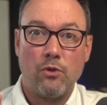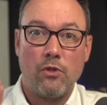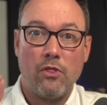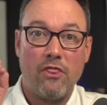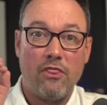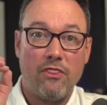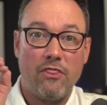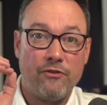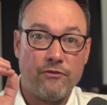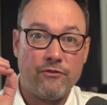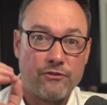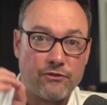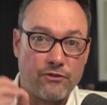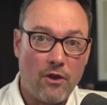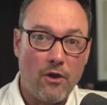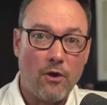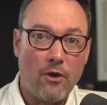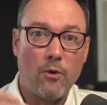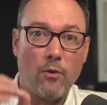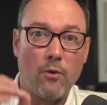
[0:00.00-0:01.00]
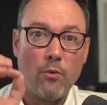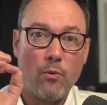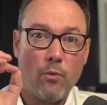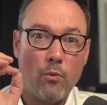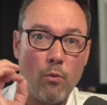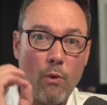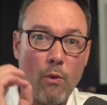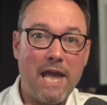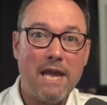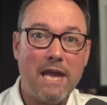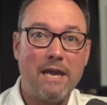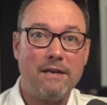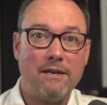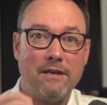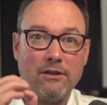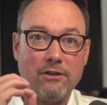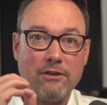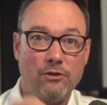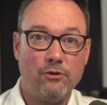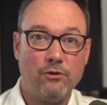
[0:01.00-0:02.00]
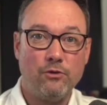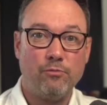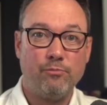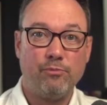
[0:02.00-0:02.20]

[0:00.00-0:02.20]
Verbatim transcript: So when you pull